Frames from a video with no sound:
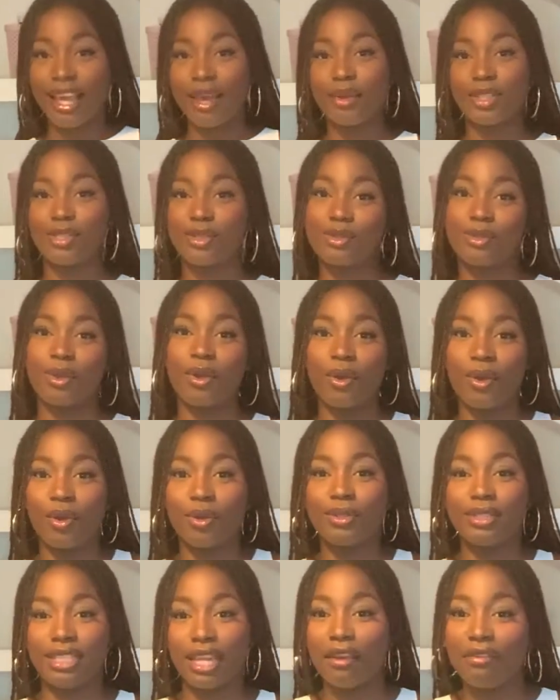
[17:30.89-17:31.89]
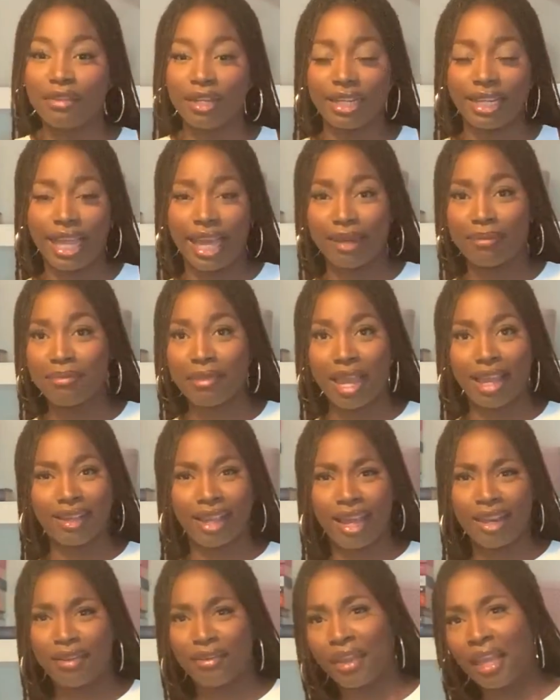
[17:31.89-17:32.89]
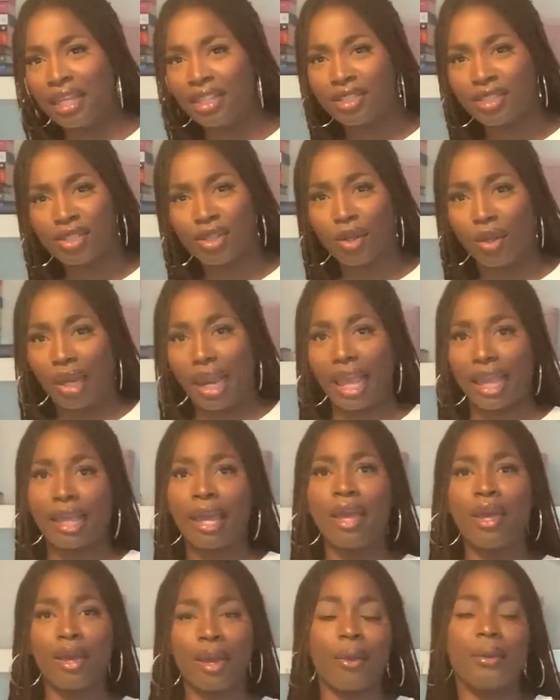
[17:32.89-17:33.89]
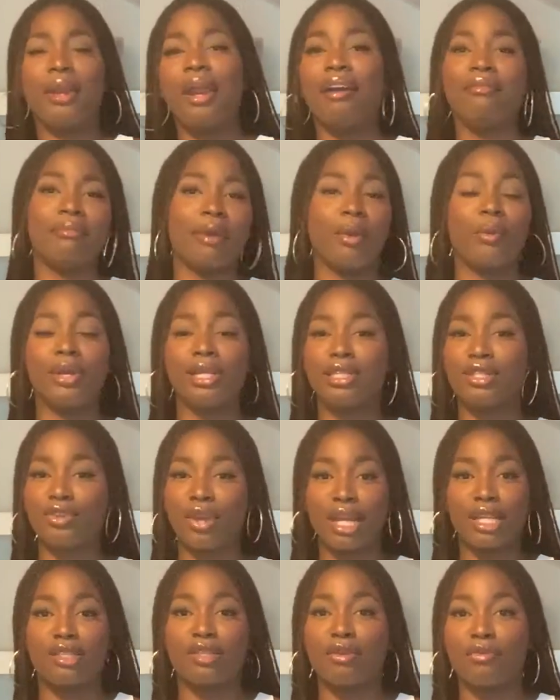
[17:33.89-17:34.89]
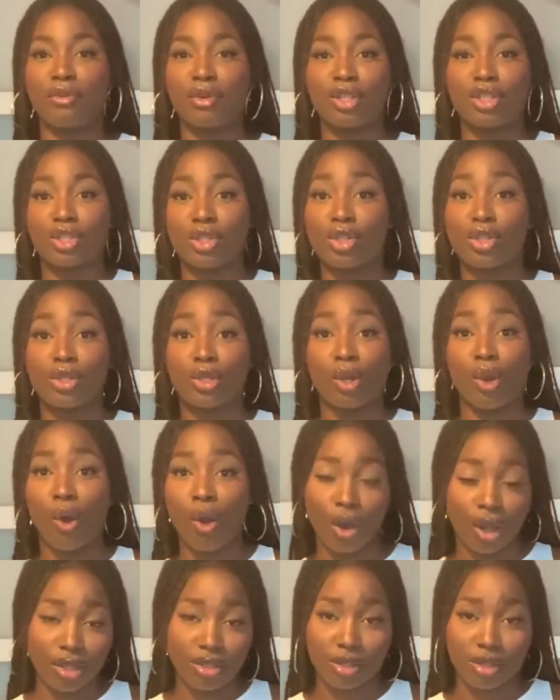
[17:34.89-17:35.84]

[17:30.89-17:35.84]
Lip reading: So definitely, and yeah, I kind of hate like going out of my way to try stuff on. It's just long.